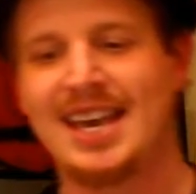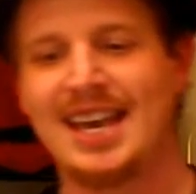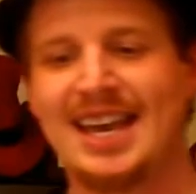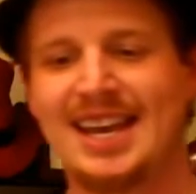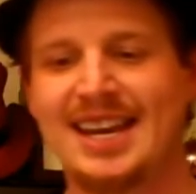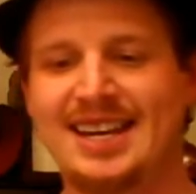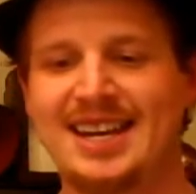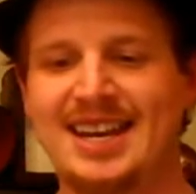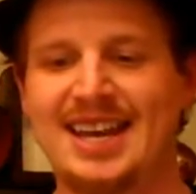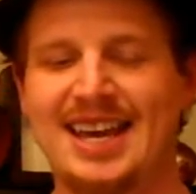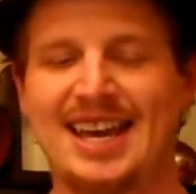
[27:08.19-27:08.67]

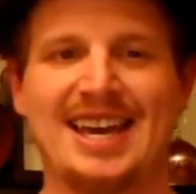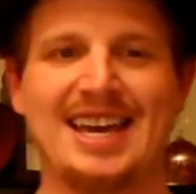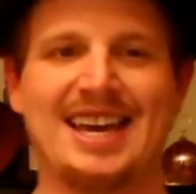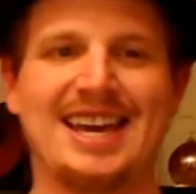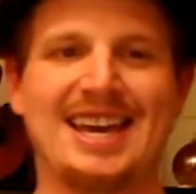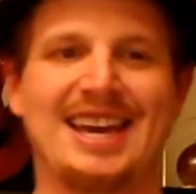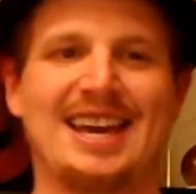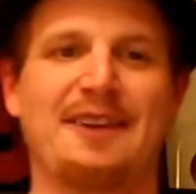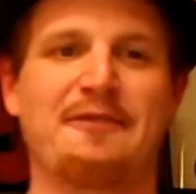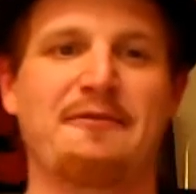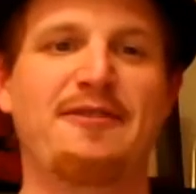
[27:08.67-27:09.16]
And
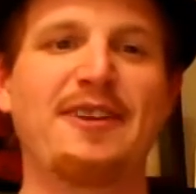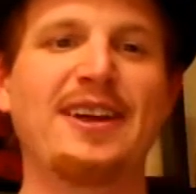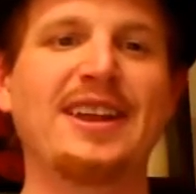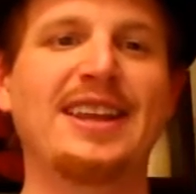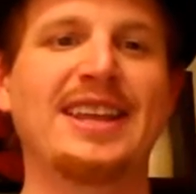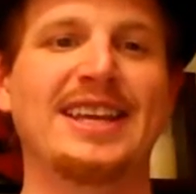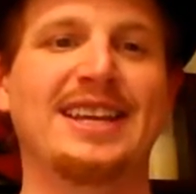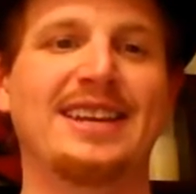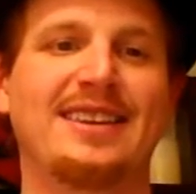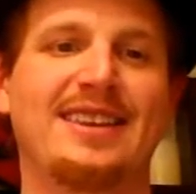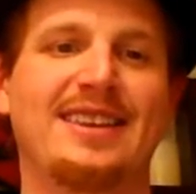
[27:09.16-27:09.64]
a
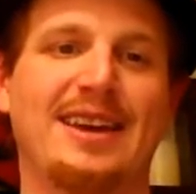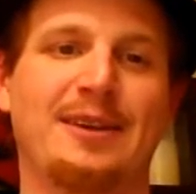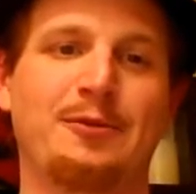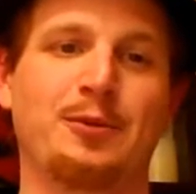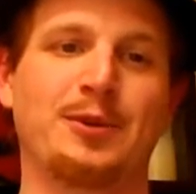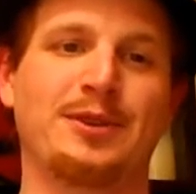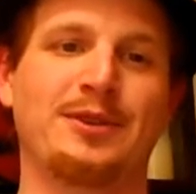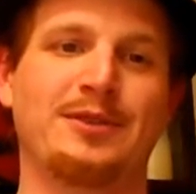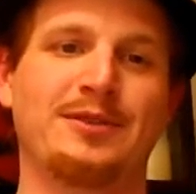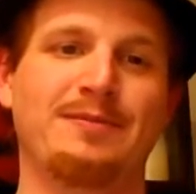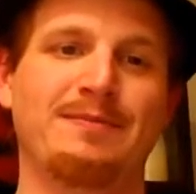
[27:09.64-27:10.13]
villain that
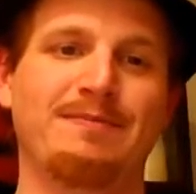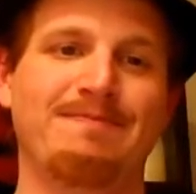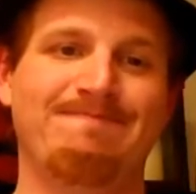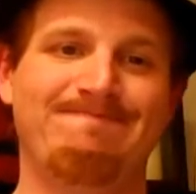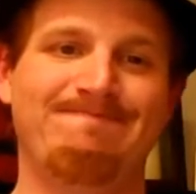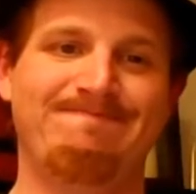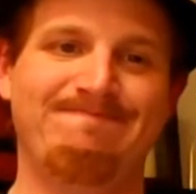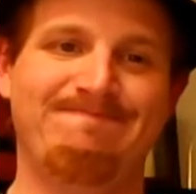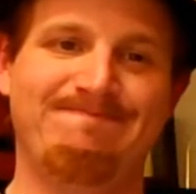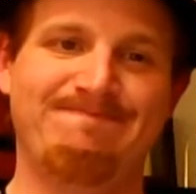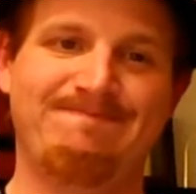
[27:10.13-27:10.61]
will
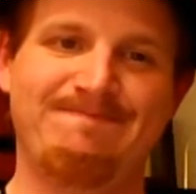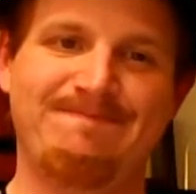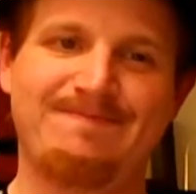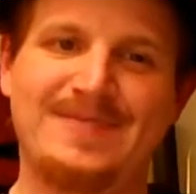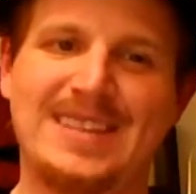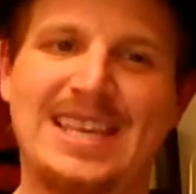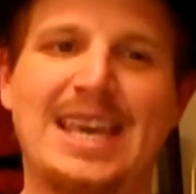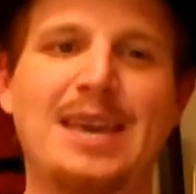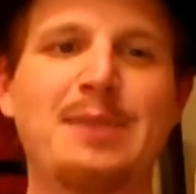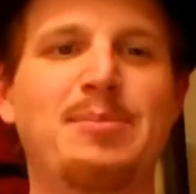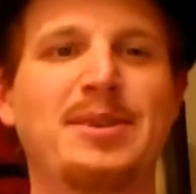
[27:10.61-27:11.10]

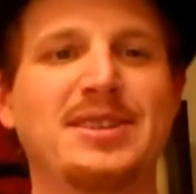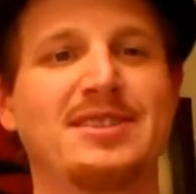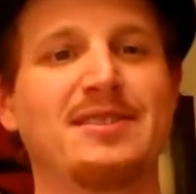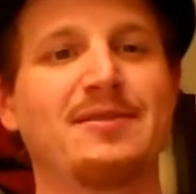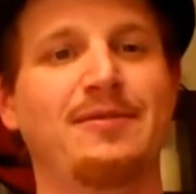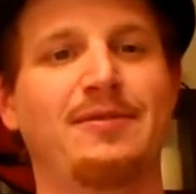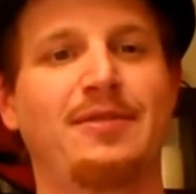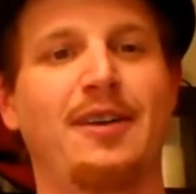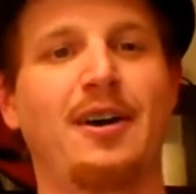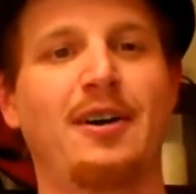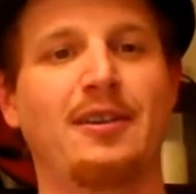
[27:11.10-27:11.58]
keep us
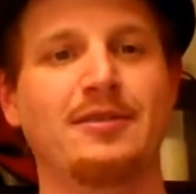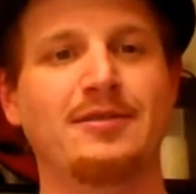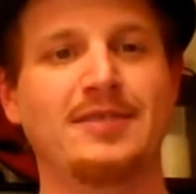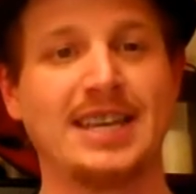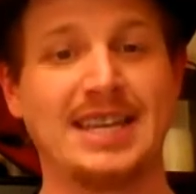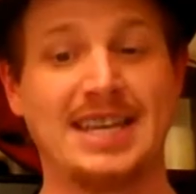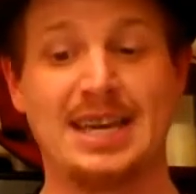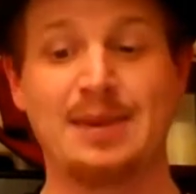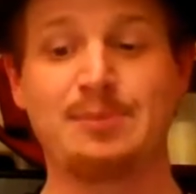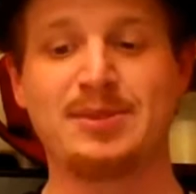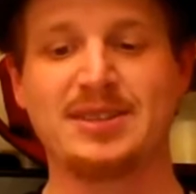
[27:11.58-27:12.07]
involved
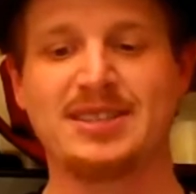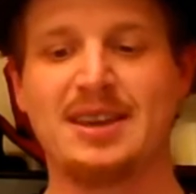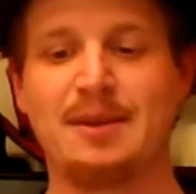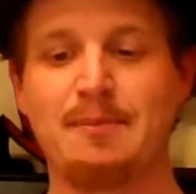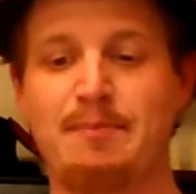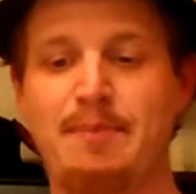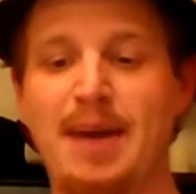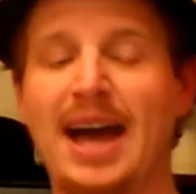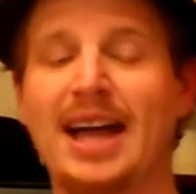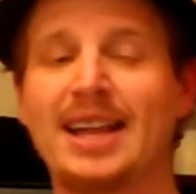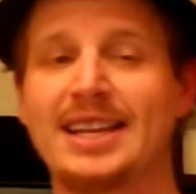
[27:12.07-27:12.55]
and keep us
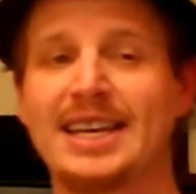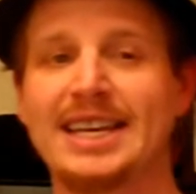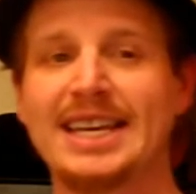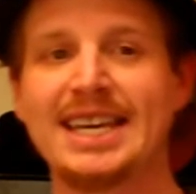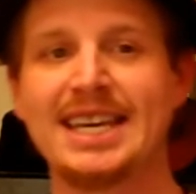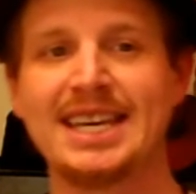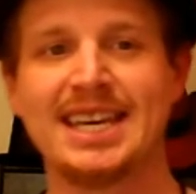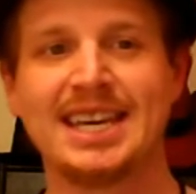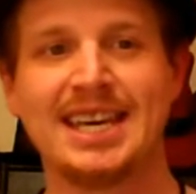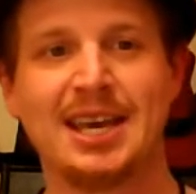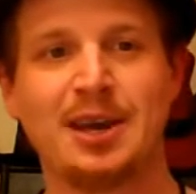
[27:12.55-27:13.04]
compelling.
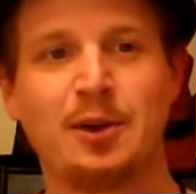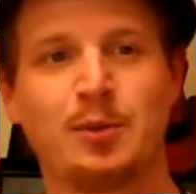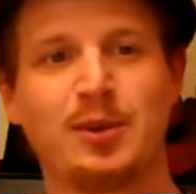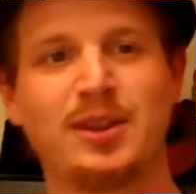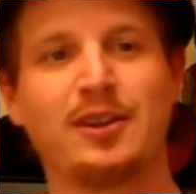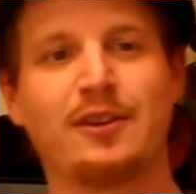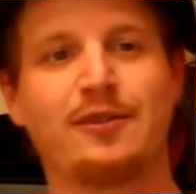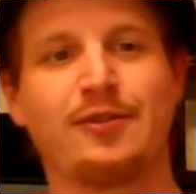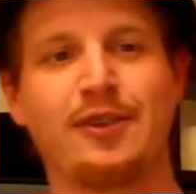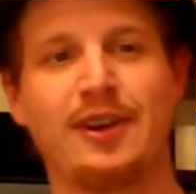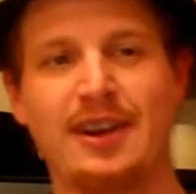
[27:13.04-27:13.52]

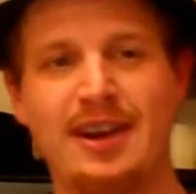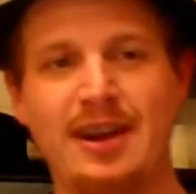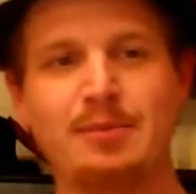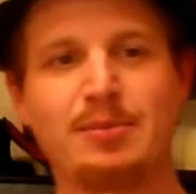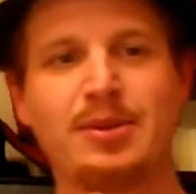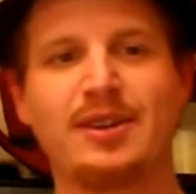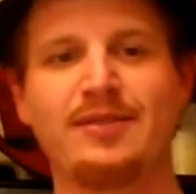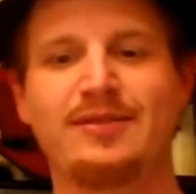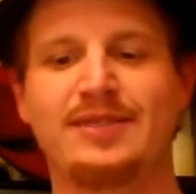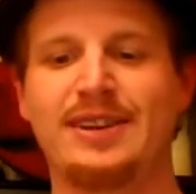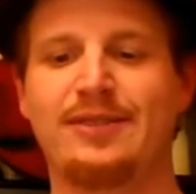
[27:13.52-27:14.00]
We look for a
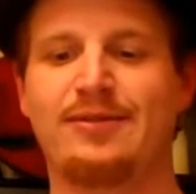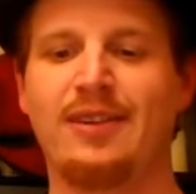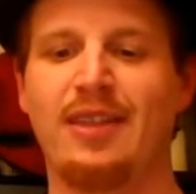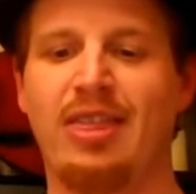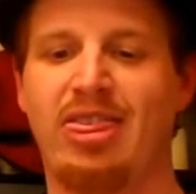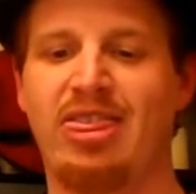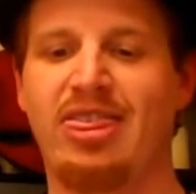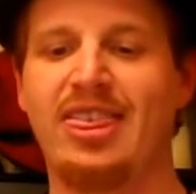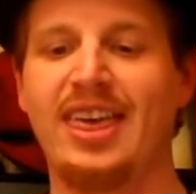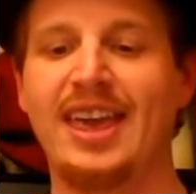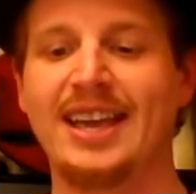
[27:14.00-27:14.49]
number of
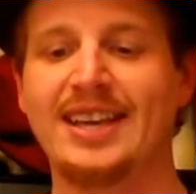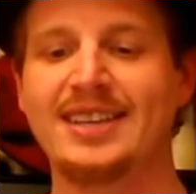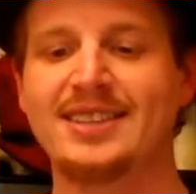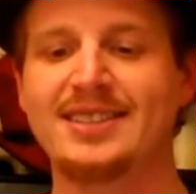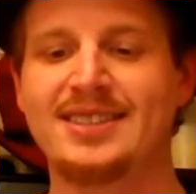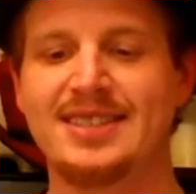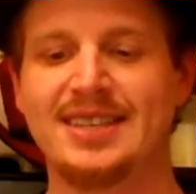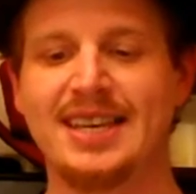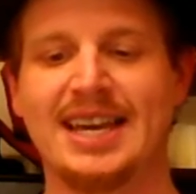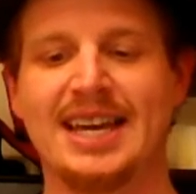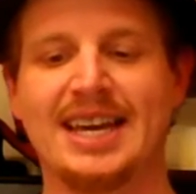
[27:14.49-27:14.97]
different
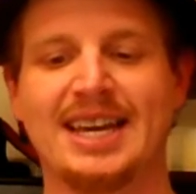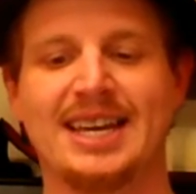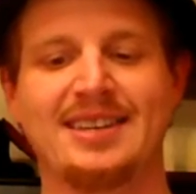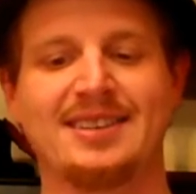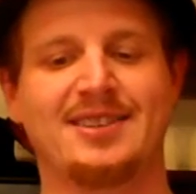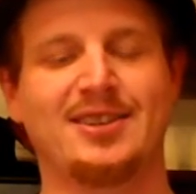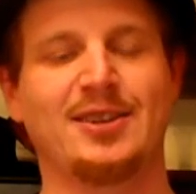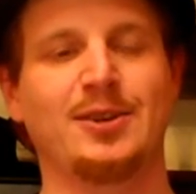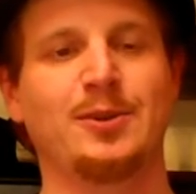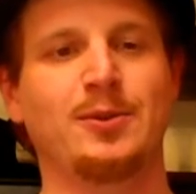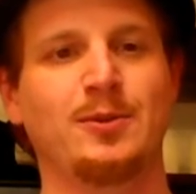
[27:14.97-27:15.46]
things uh,
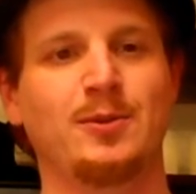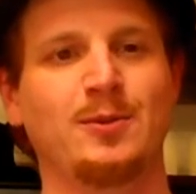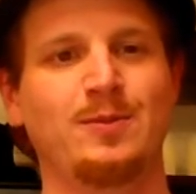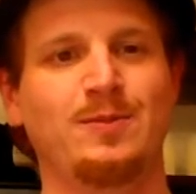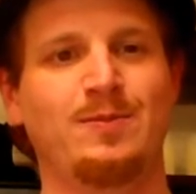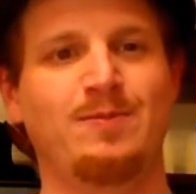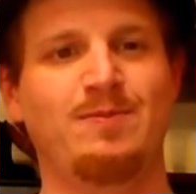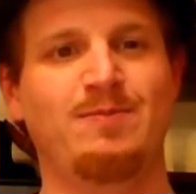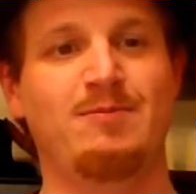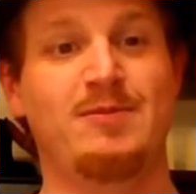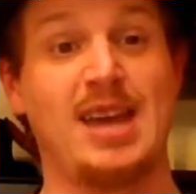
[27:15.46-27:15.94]
to
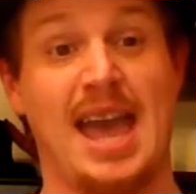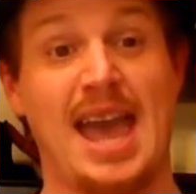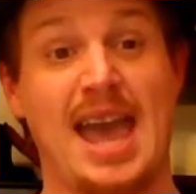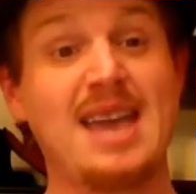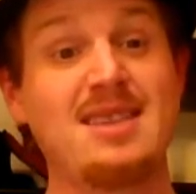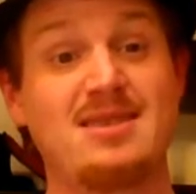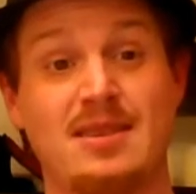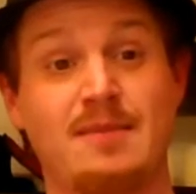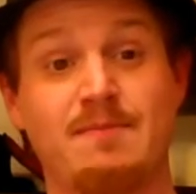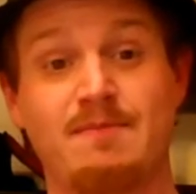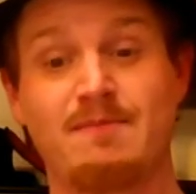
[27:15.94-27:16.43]
to
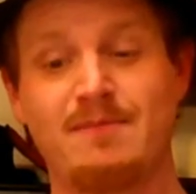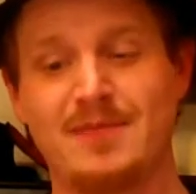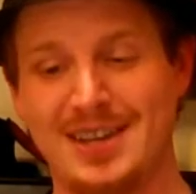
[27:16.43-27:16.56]
hate them.